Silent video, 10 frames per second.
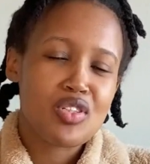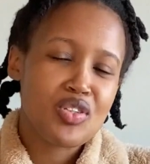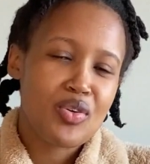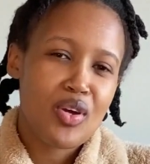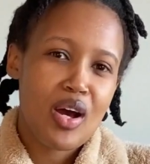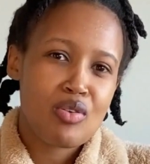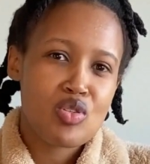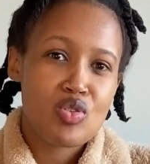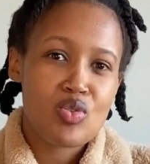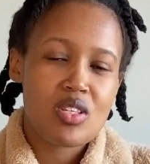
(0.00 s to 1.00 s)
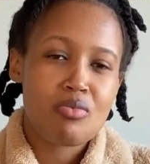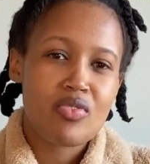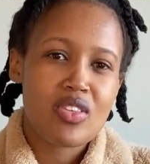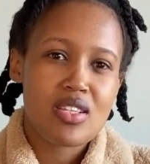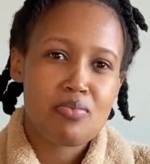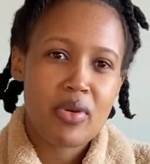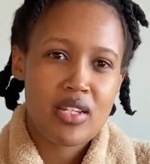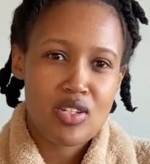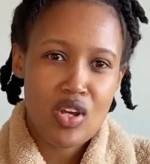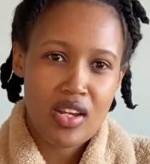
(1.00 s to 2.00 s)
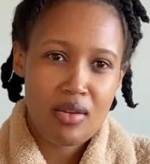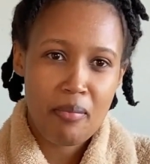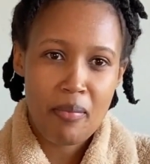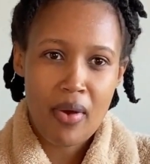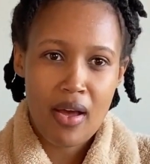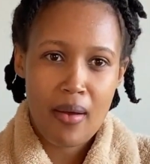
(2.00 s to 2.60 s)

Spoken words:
I will show you how to use some of these pentatonic